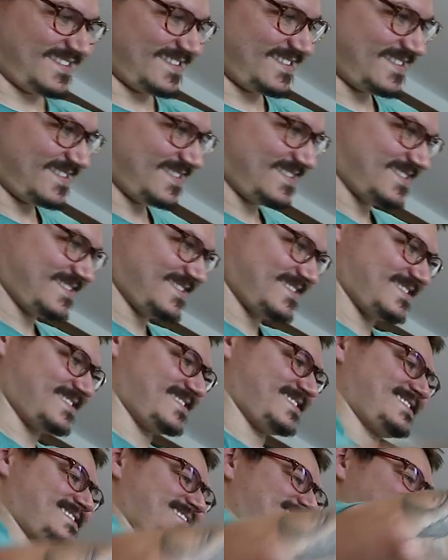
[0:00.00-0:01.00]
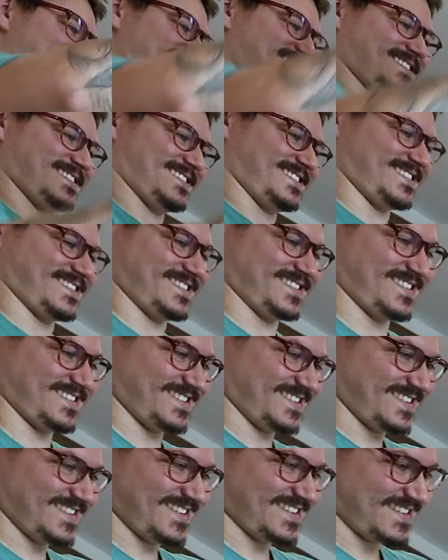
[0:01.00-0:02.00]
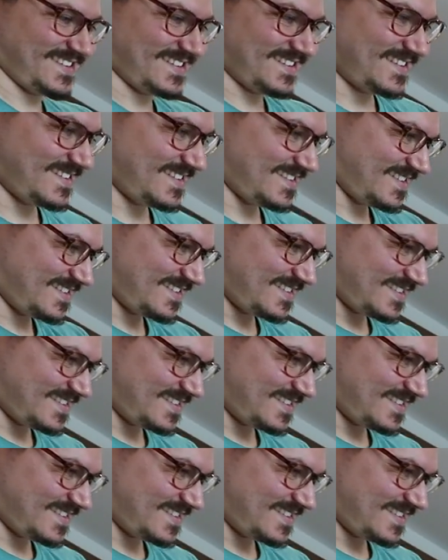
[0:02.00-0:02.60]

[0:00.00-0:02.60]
No words are spoken by the person on screen.